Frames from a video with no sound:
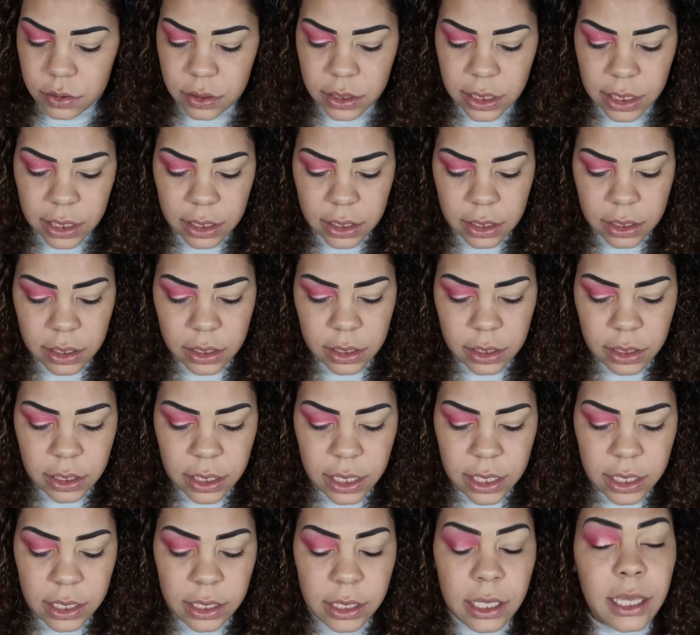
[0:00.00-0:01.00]
And
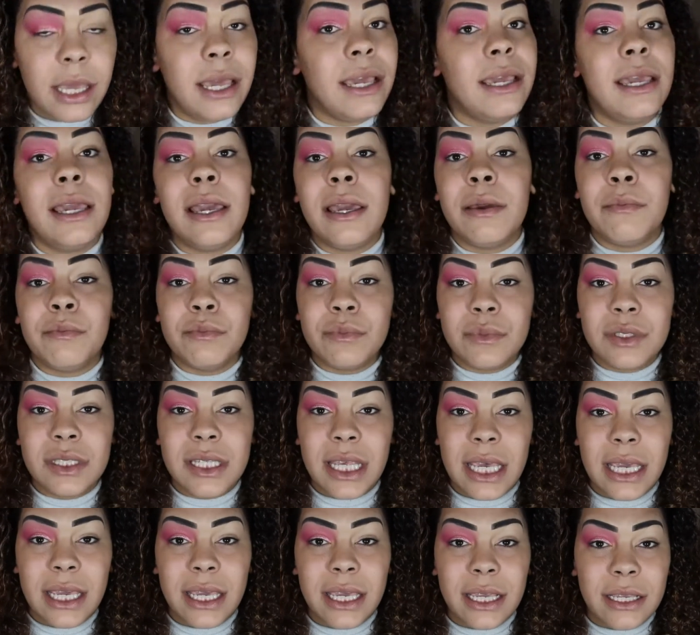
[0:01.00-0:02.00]
again, I am
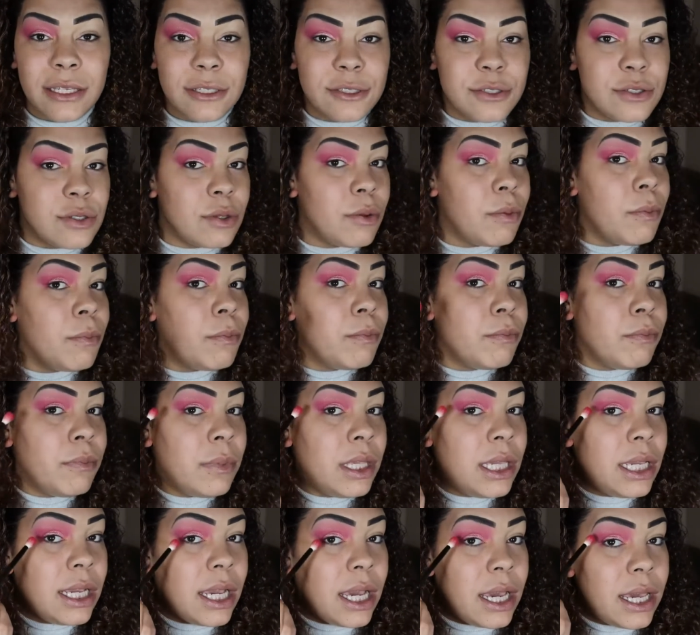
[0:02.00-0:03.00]
taking some
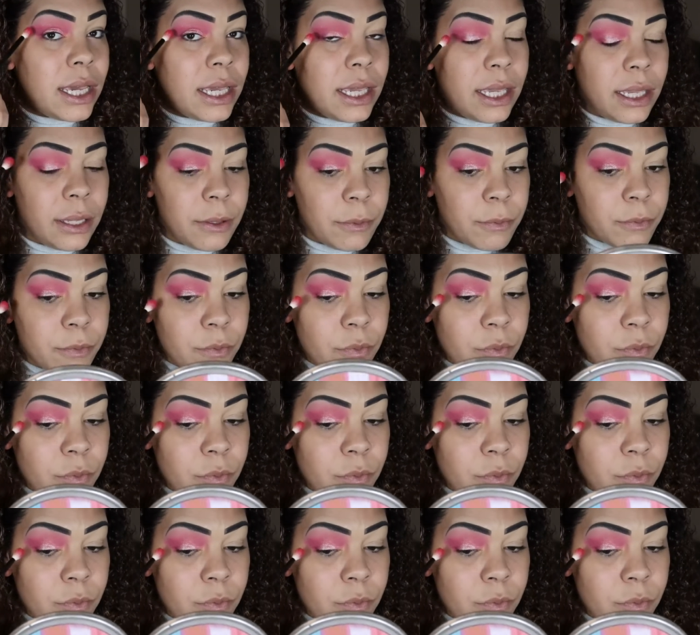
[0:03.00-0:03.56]
NIKKIE